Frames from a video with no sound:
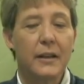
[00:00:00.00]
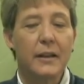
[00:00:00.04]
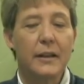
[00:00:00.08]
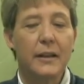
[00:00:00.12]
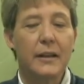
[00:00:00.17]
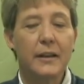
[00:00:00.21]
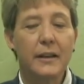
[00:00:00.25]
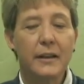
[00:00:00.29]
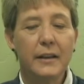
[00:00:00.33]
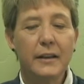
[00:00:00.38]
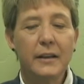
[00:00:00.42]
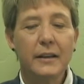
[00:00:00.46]

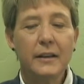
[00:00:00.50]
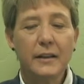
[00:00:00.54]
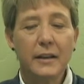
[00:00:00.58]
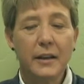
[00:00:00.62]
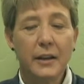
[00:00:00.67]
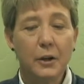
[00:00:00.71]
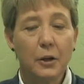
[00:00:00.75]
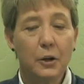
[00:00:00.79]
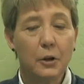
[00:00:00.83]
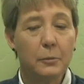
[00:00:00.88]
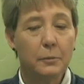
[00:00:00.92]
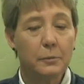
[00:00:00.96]
"It can
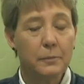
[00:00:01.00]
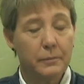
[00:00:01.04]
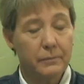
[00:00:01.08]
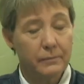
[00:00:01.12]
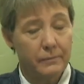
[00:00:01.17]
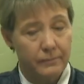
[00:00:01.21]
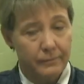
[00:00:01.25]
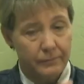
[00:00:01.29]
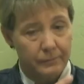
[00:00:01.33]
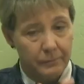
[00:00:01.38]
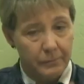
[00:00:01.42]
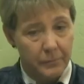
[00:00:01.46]
help,"
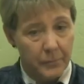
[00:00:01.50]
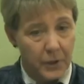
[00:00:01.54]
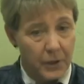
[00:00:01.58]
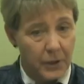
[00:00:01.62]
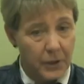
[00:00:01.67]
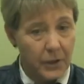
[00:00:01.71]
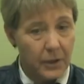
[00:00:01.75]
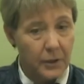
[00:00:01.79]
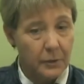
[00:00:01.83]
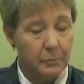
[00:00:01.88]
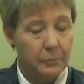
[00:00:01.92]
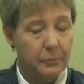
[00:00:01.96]

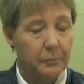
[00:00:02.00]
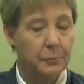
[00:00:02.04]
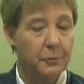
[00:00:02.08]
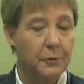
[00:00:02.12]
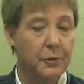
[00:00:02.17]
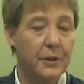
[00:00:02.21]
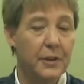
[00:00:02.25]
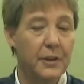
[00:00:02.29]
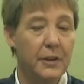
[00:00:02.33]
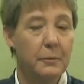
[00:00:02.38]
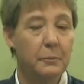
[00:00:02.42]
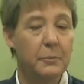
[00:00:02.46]
meaning
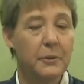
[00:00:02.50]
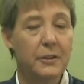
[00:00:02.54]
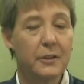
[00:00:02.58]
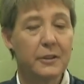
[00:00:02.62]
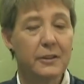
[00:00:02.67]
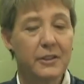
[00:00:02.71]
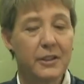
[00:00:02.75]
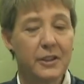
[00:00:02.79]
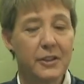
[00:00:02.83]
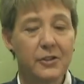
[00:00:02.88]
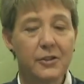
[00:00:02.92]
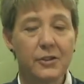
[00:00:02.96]

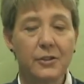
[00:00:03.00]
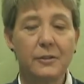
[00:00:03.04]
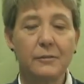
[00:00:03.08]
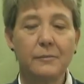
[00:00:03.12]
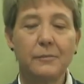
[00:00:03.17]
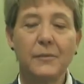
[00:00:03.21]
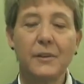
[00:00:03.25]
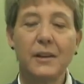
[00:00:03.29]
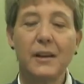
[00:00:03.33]
prehabilitation,